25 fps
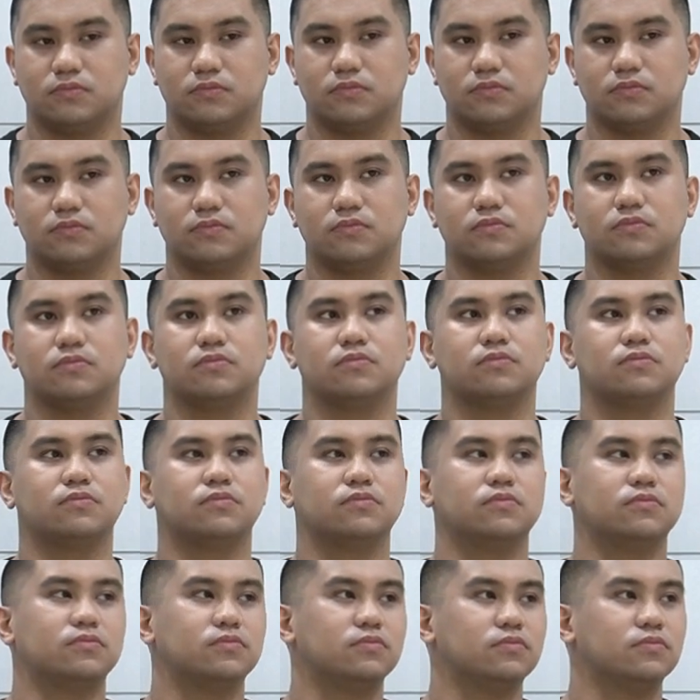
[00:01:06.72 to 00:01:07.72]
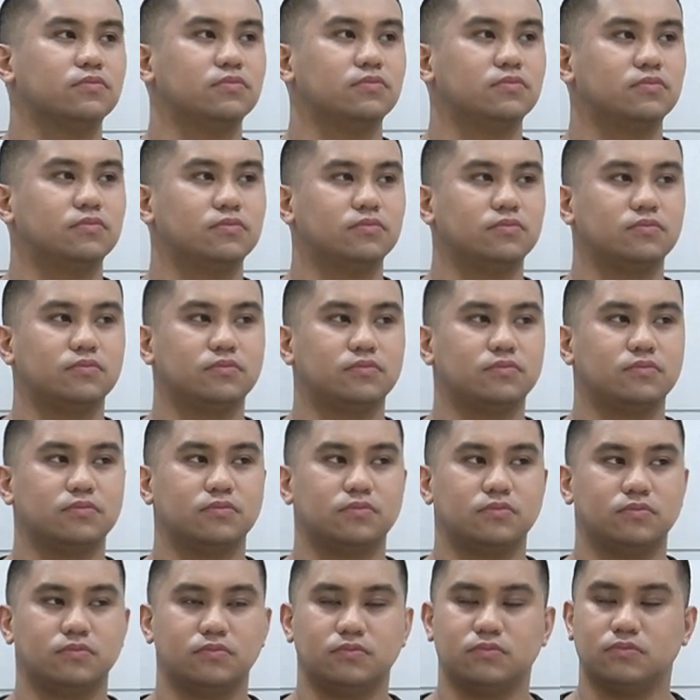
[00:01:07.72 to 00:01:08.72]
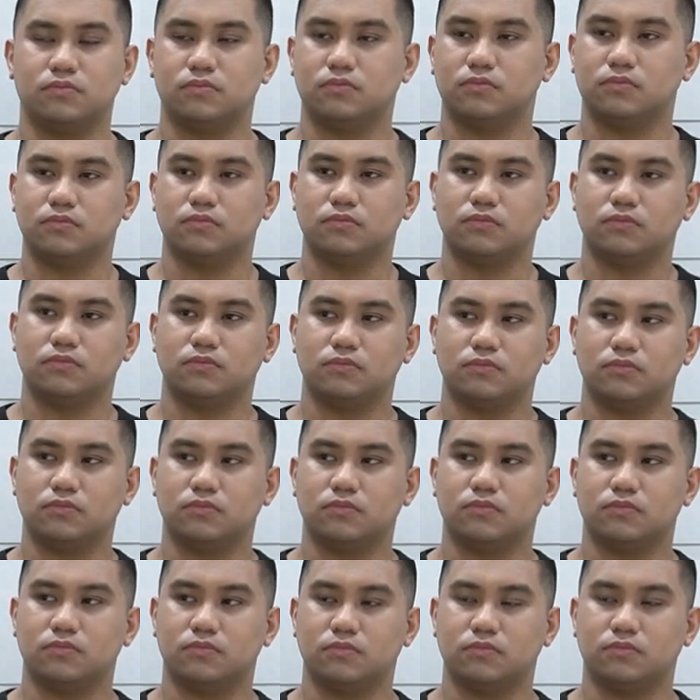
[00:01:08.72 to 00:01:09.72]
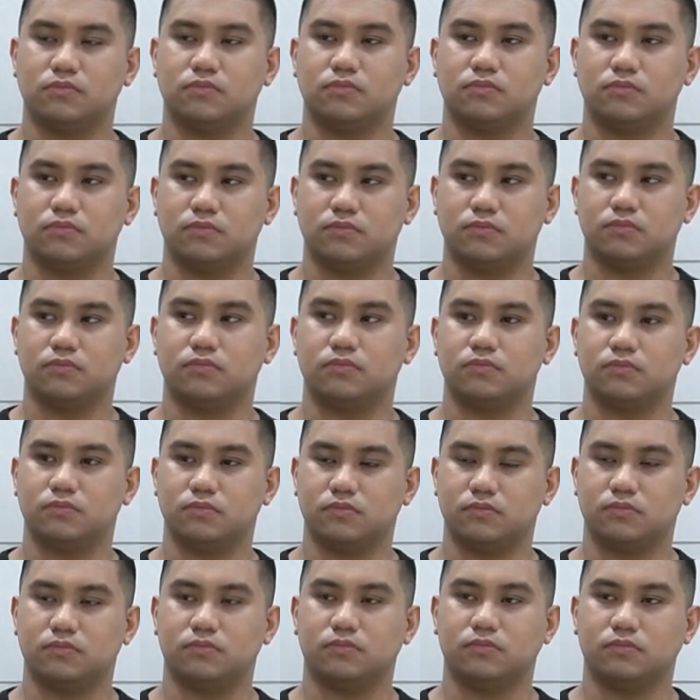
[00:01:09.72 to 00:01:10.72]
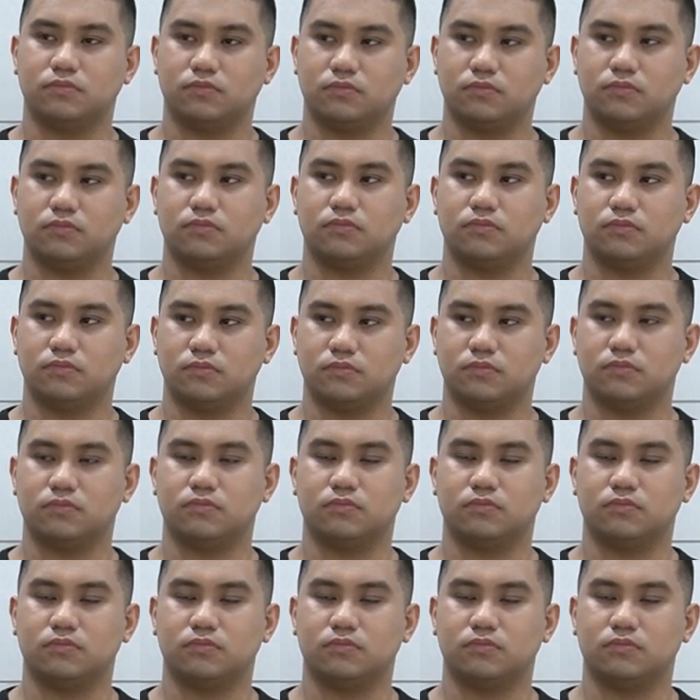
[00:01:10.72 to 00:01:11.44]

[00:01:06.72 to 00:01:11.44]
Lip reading: [no speech]